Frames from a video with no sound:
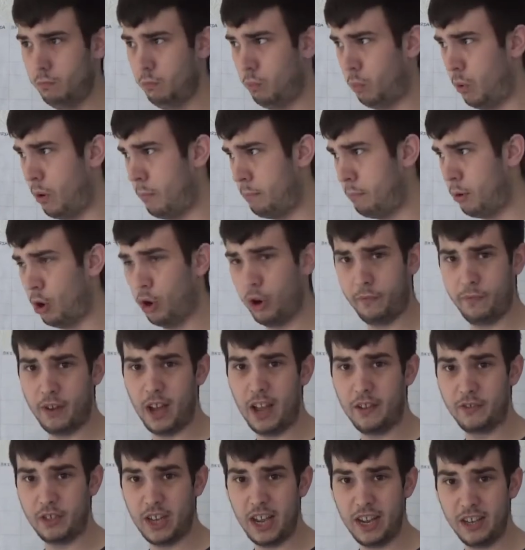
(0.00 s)

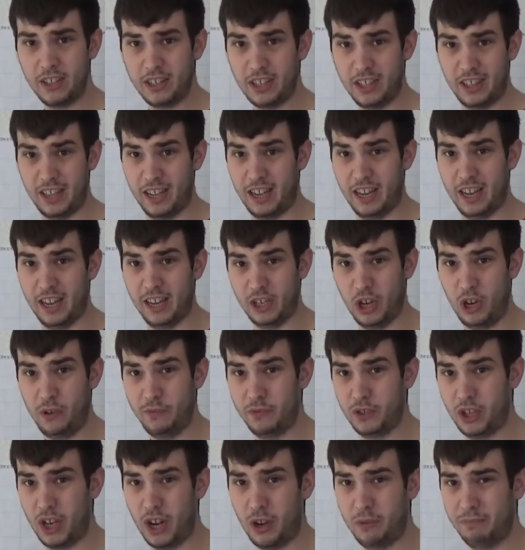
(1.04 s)
1.5 seconds, I think it is,
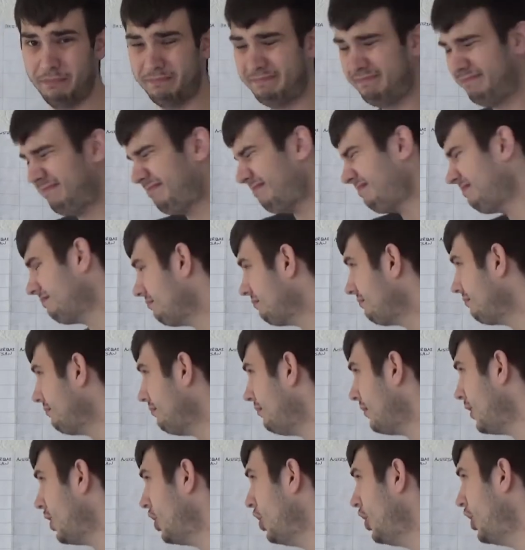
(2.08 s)
off. So,
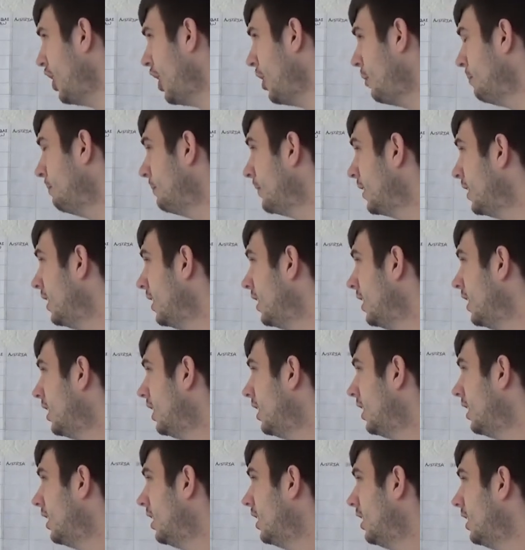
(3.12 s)
you know,
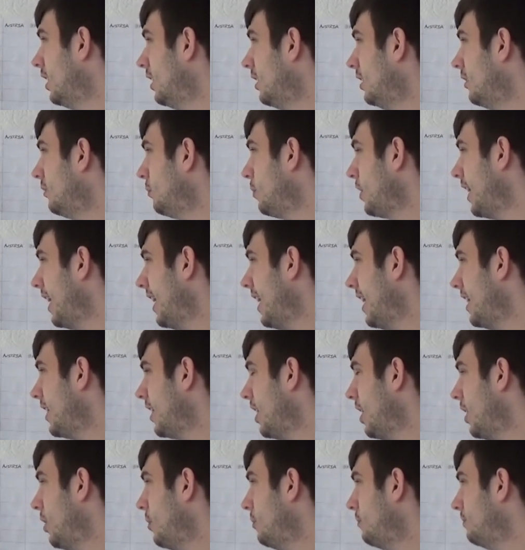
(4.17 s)

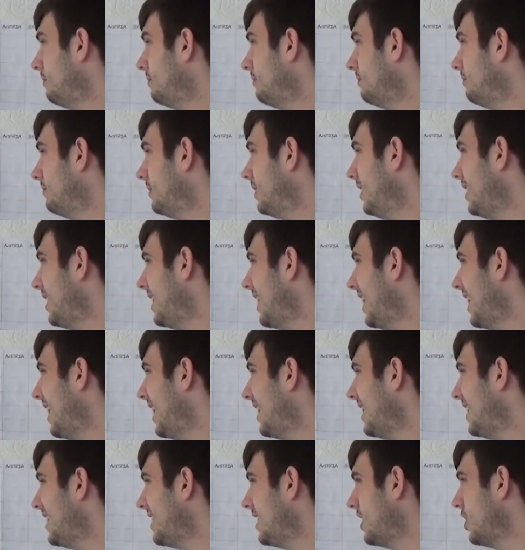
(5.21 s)
Ricciardo, yeah,
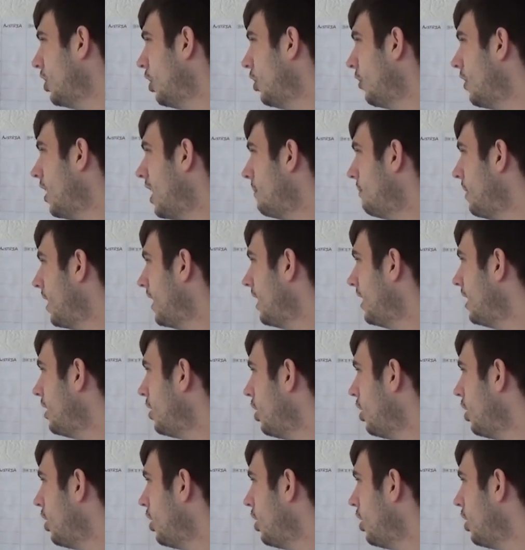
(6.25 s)
you did all right, mate. You